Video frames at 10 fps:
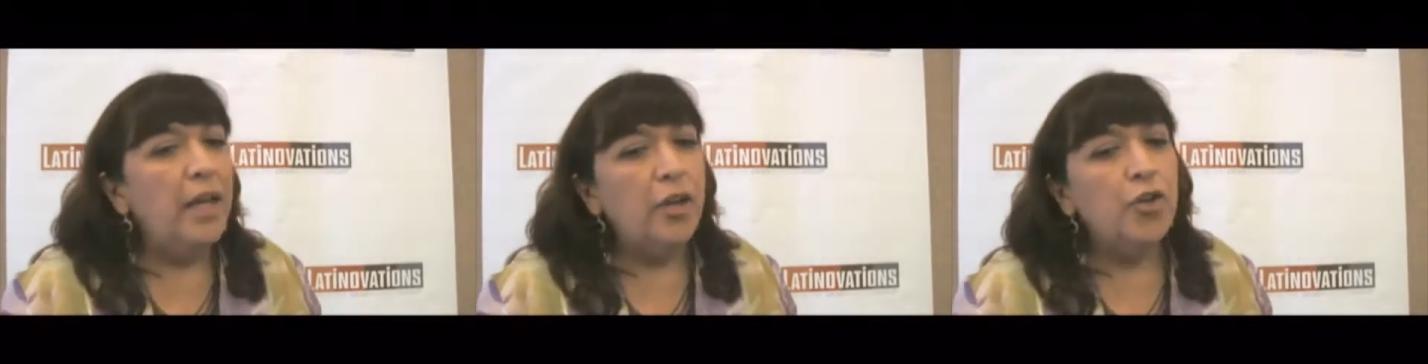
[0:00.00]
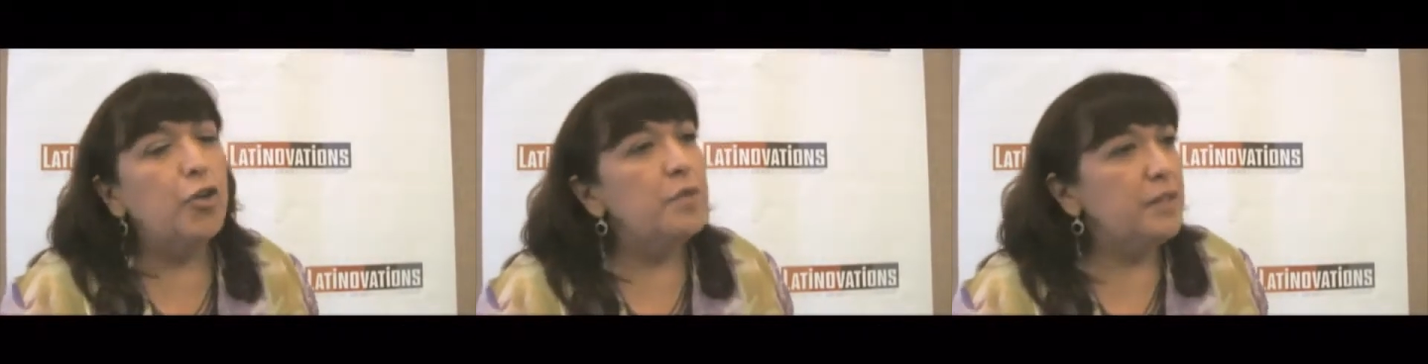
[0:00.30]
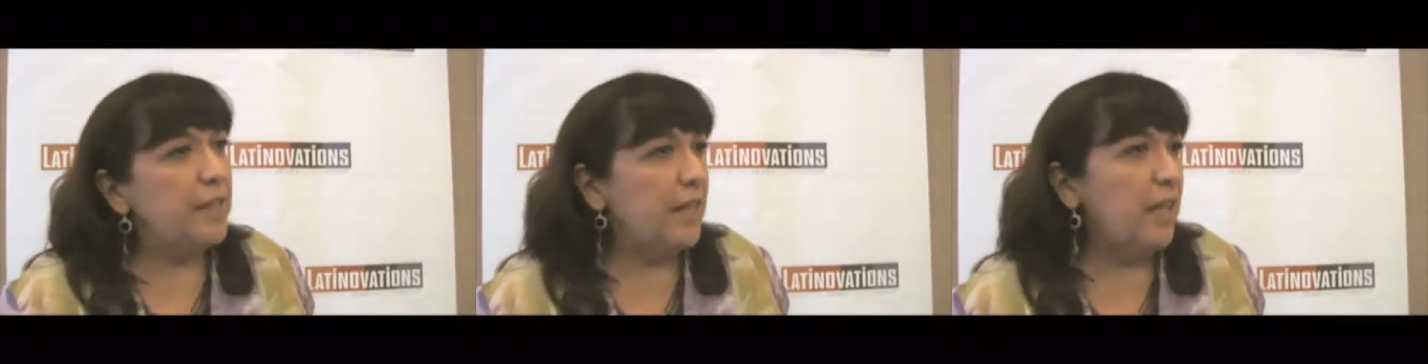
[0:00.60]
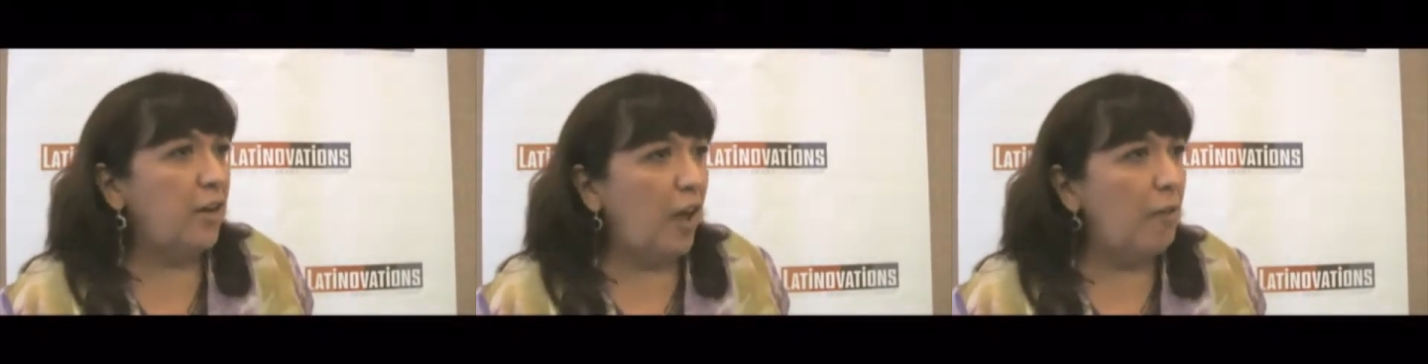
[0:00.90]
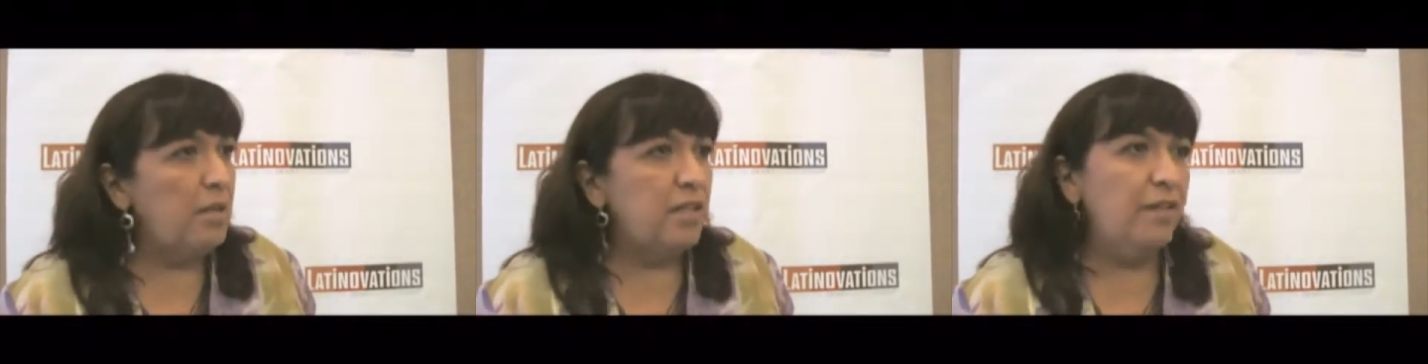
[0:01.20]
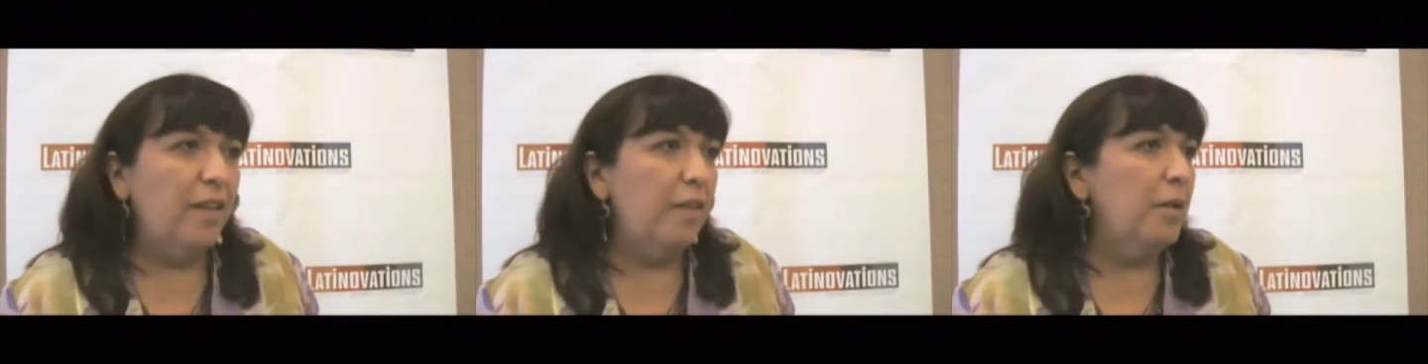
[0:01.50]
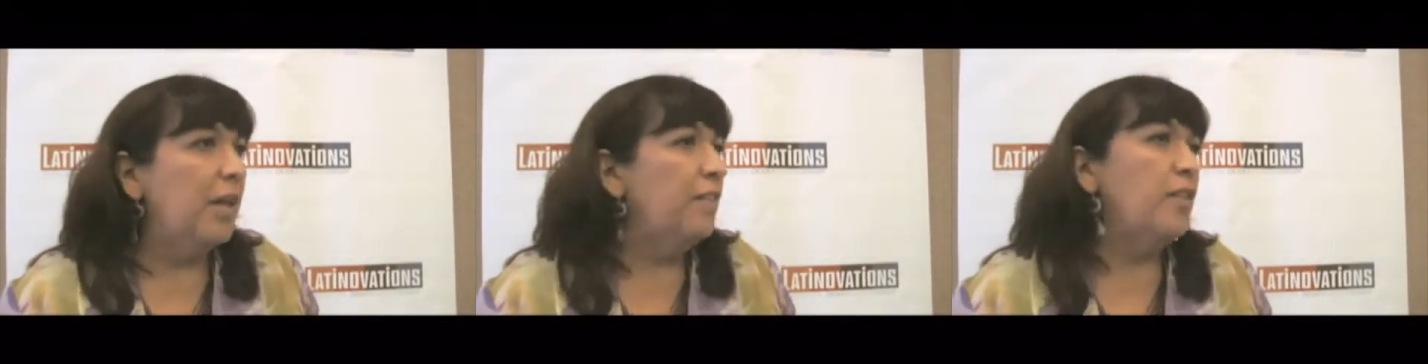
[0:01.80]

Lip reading: In terms of the economic development, I think